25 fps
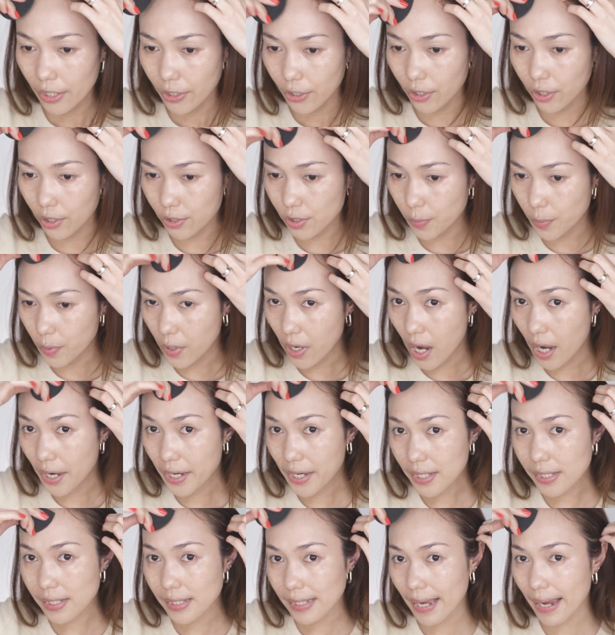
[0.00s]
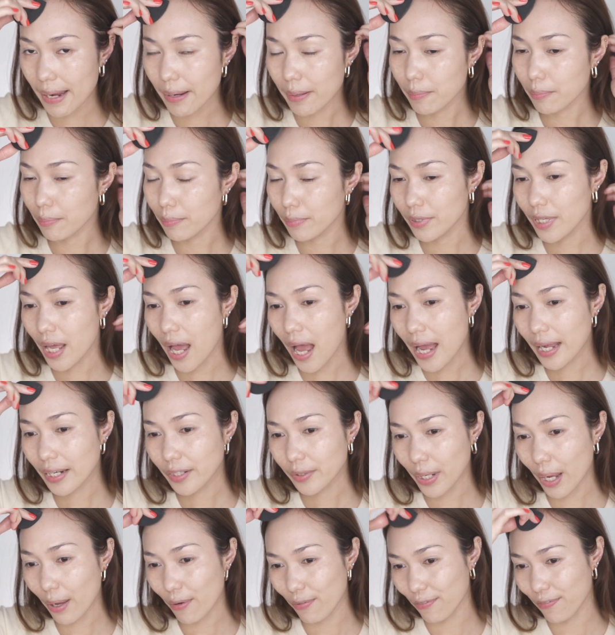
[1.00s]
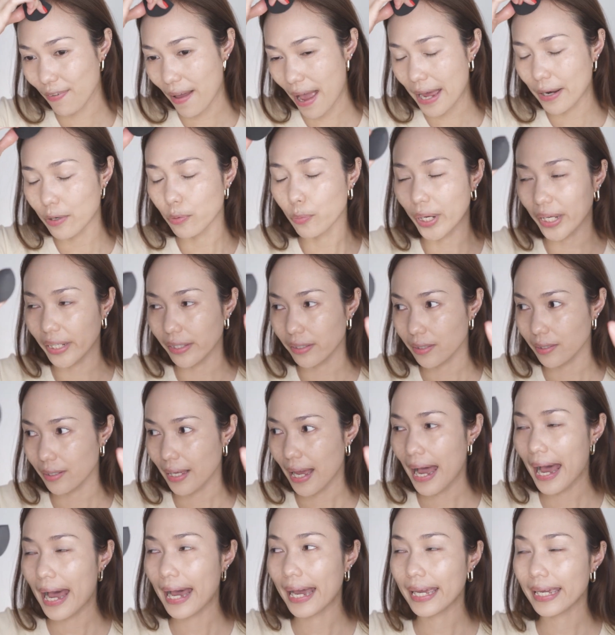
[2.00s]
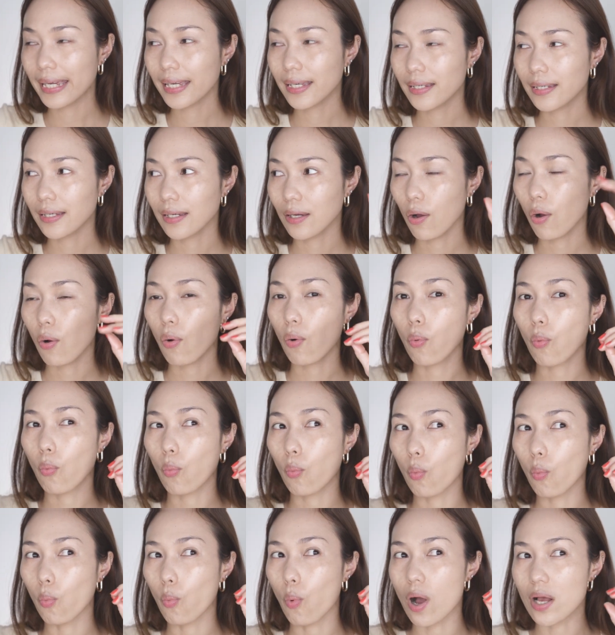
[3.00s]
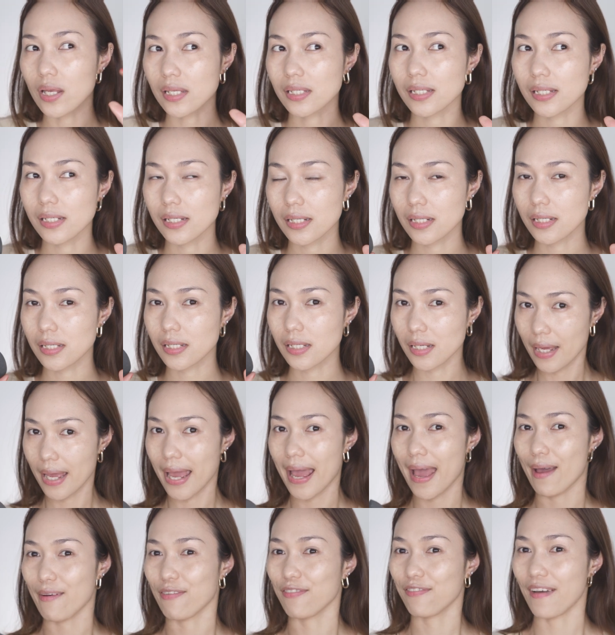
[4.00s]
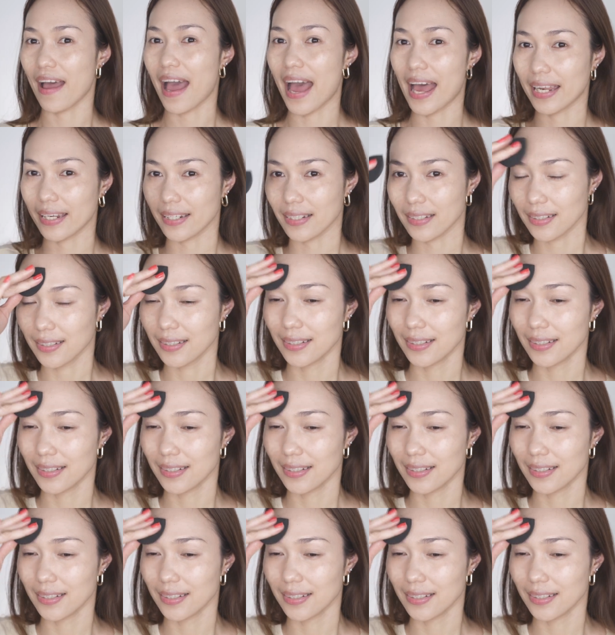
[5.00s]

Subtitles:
You know, to be honest, I'm not a fan. Wait, I wasn't a fan.